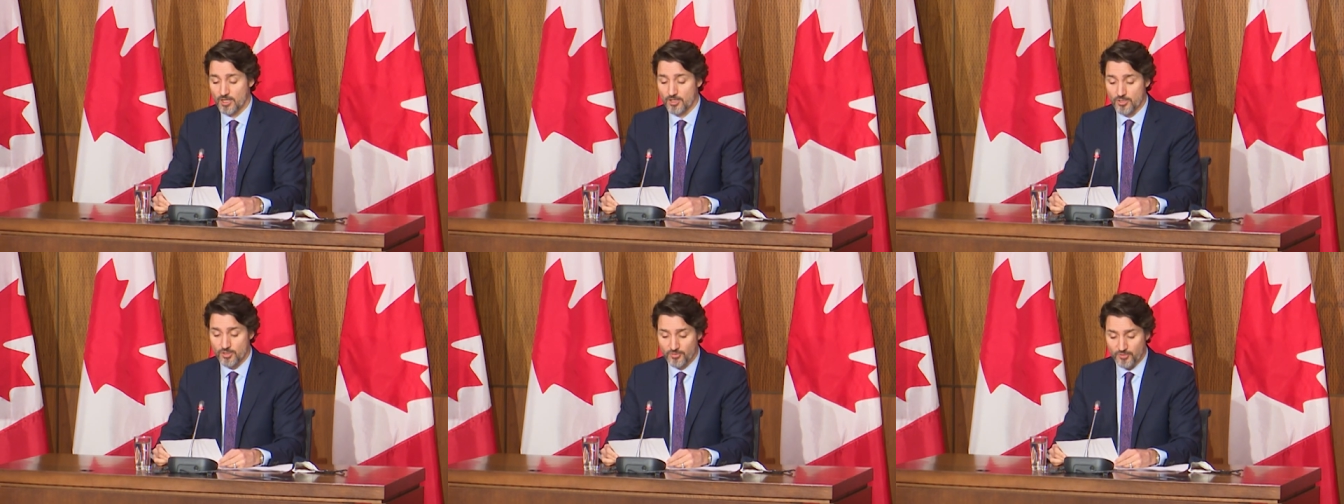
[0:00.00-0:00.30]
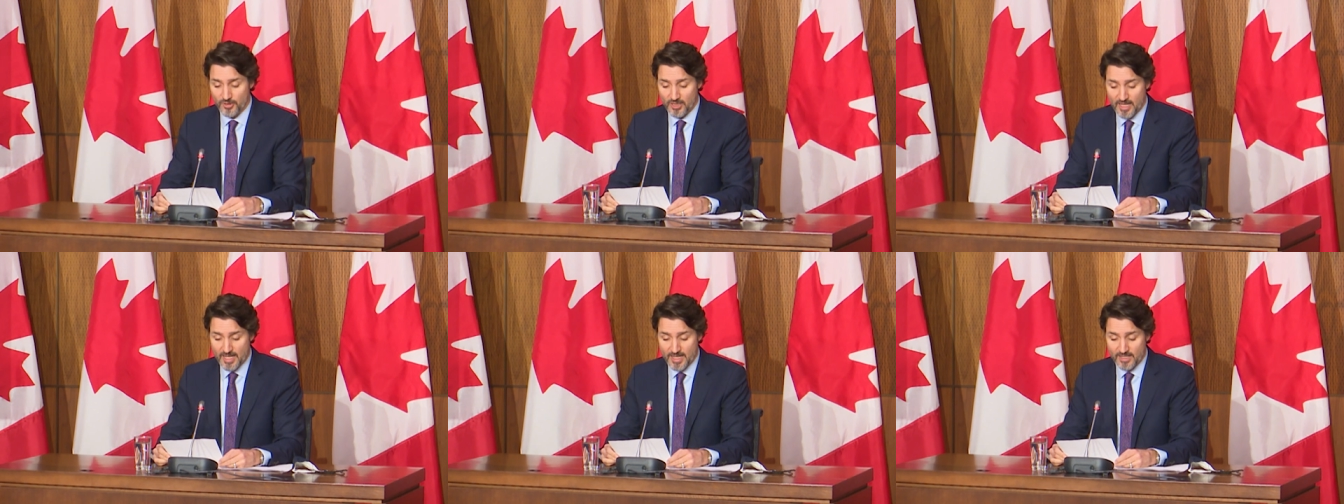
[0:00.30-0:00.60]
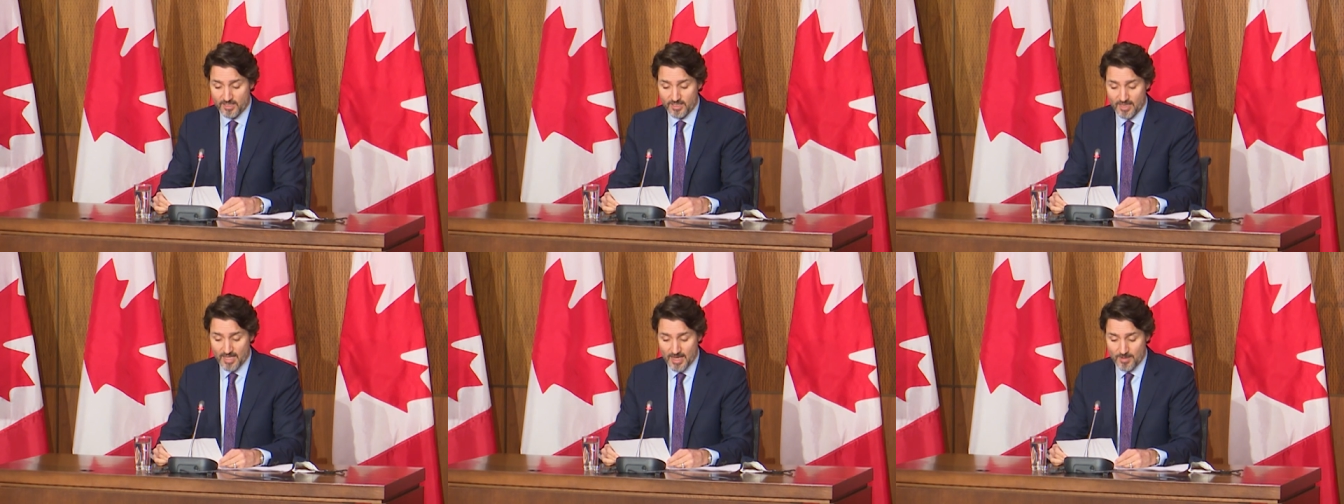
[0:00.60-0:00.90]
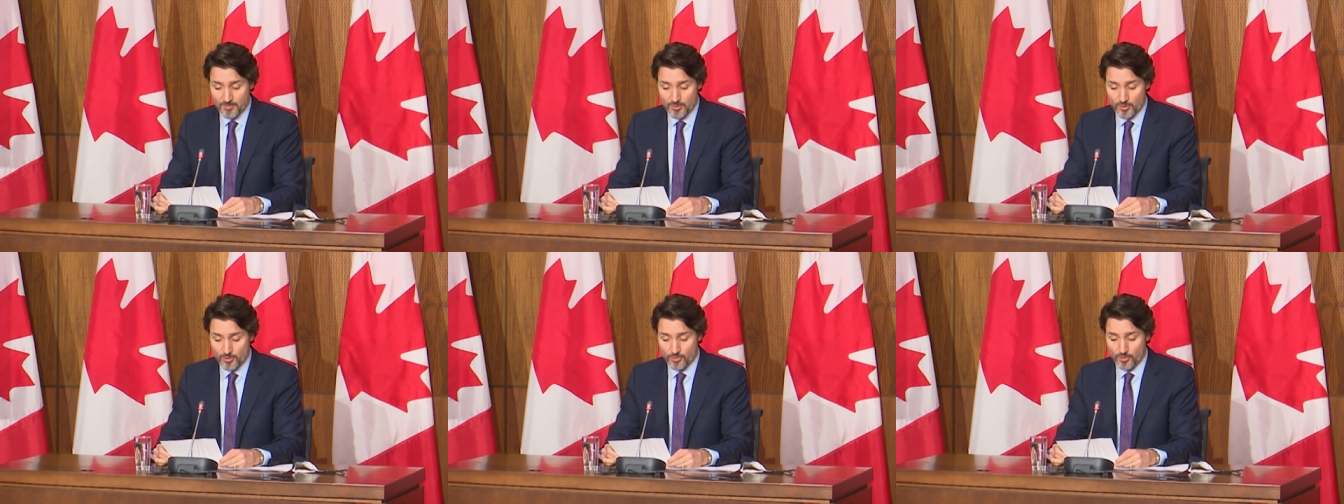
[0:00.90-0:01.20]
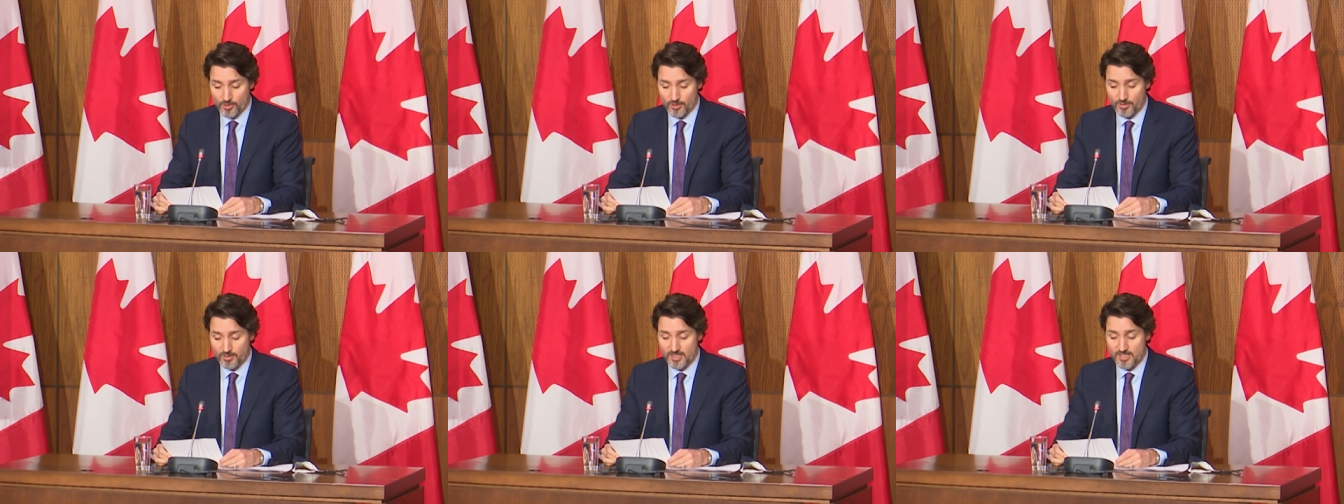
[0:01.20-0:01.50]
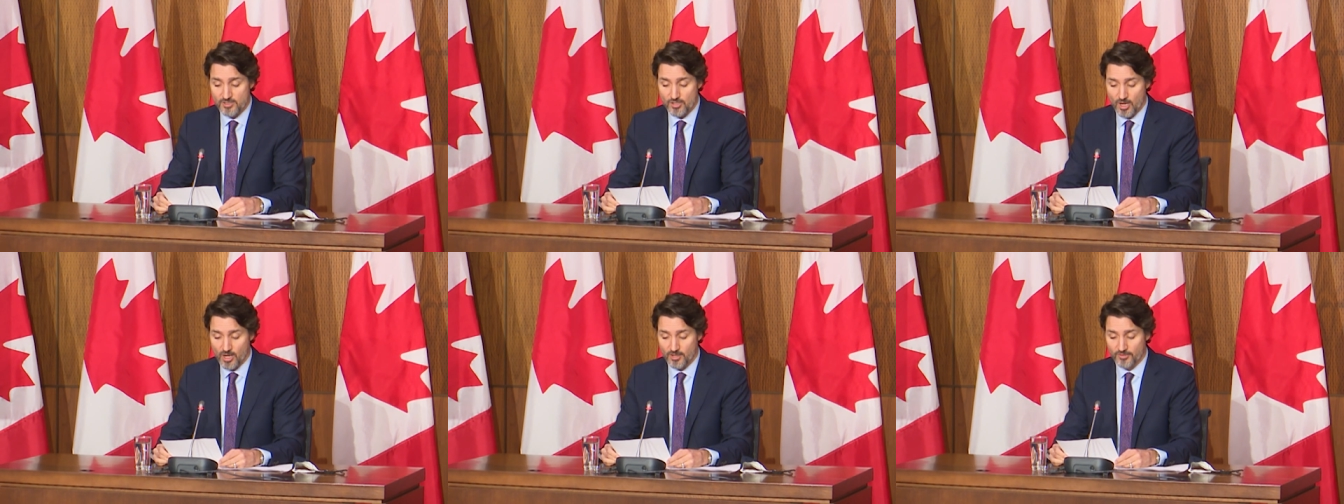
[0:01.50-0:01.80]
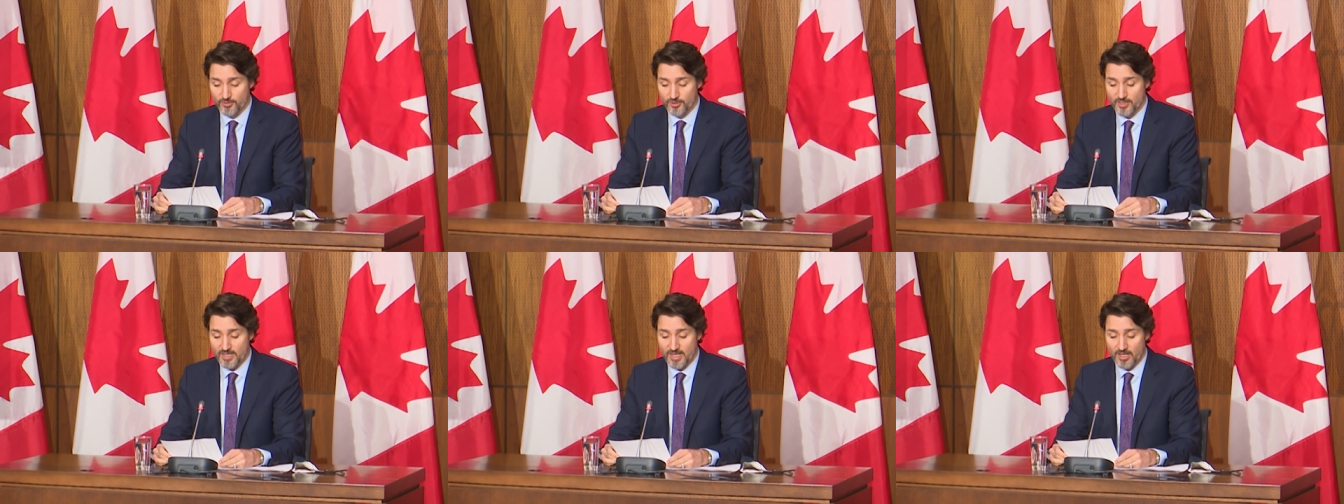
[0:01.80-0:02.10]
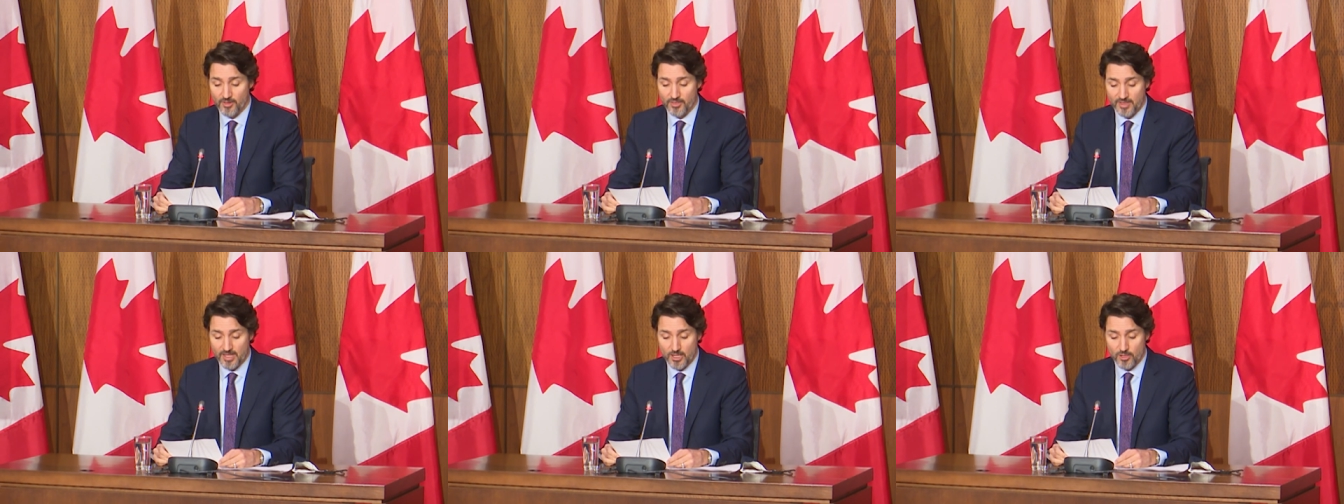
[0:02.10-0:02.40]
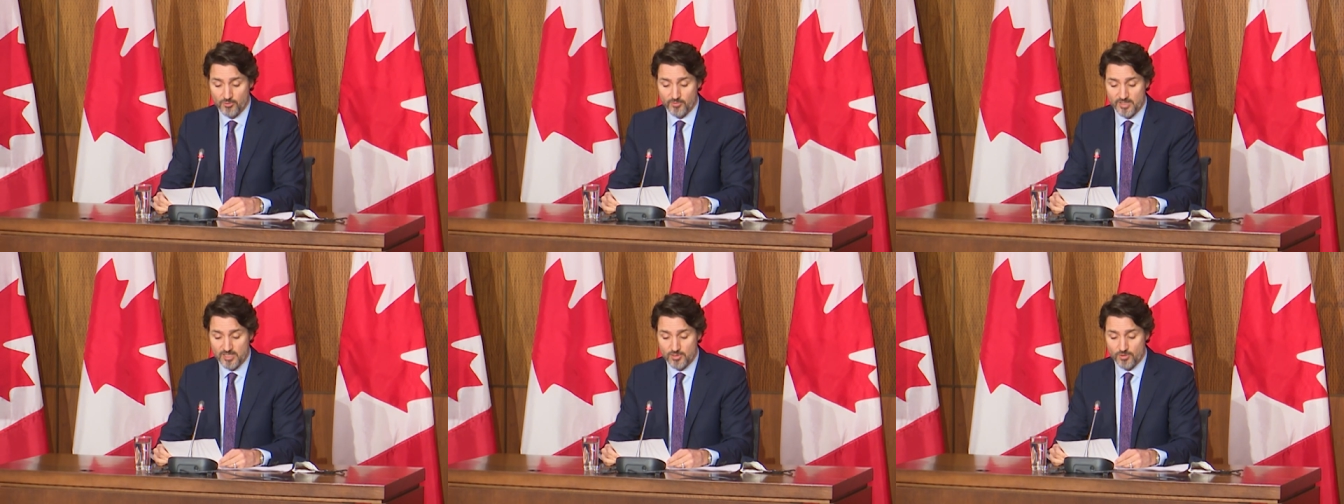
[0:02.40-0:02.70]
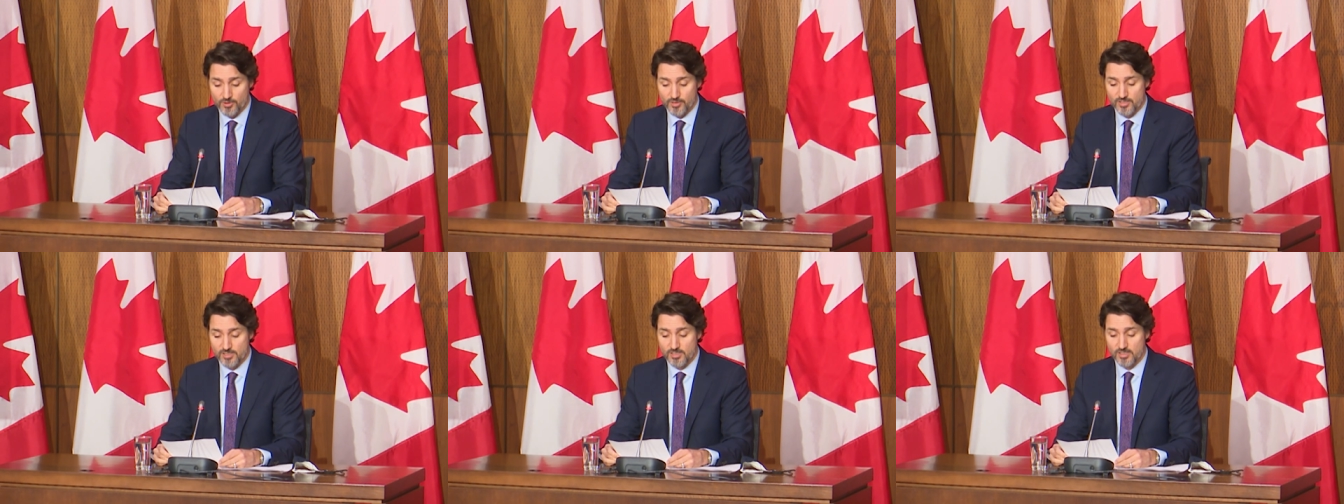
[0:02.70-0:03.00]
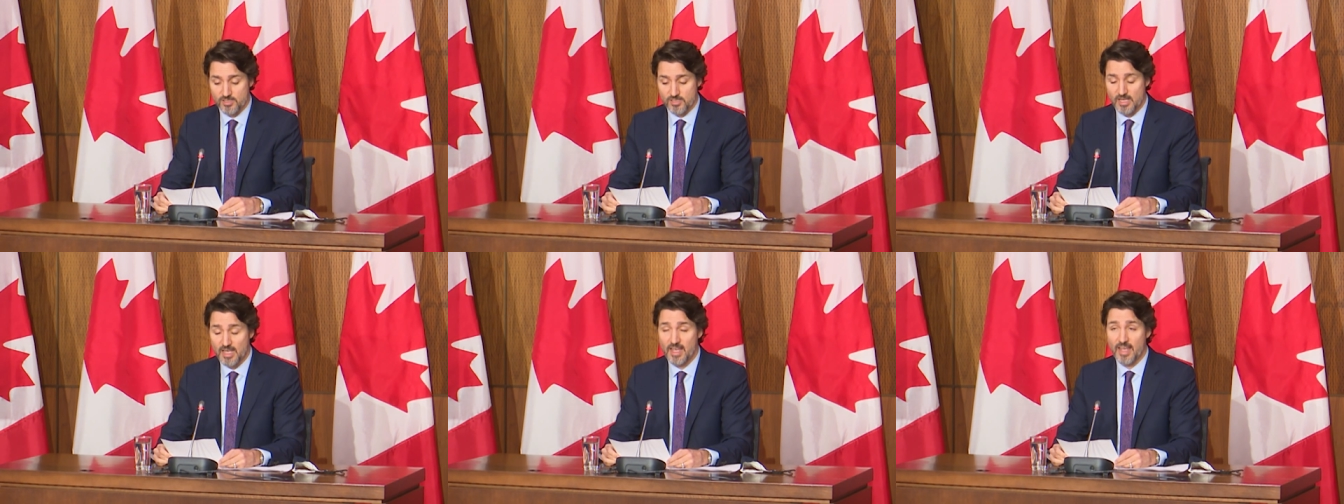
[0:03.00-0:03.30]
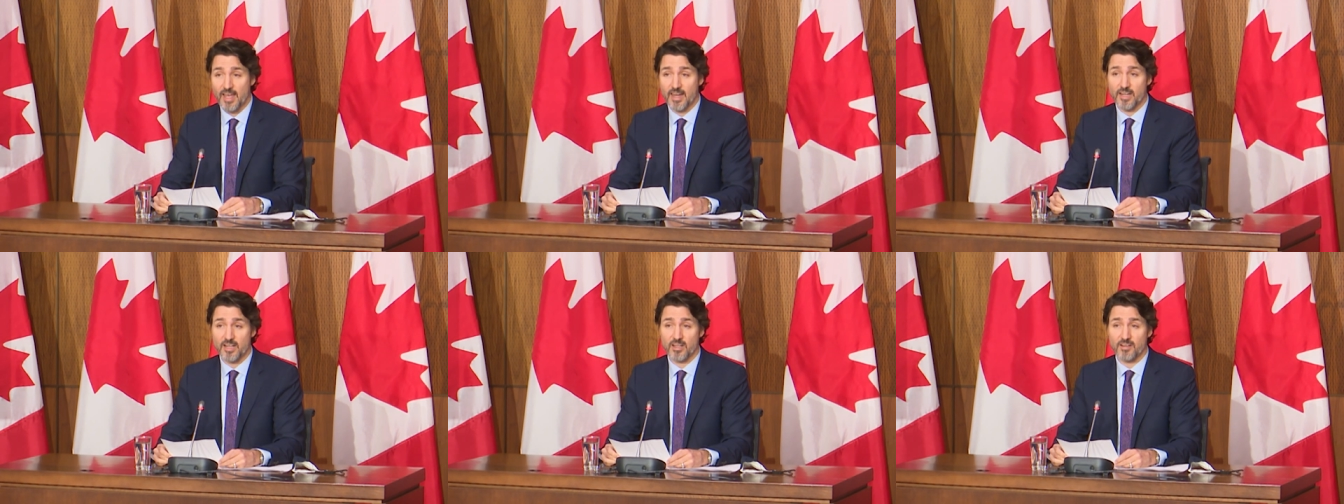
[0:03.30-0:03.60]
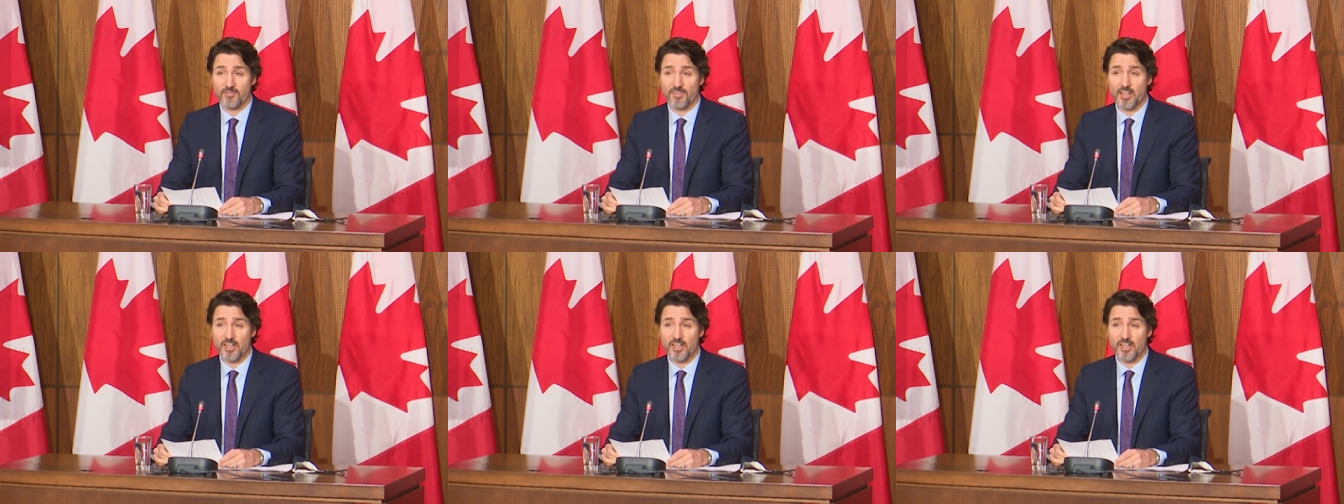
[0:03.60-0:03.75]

Newfoundland and Labrador has offered healthcare resources and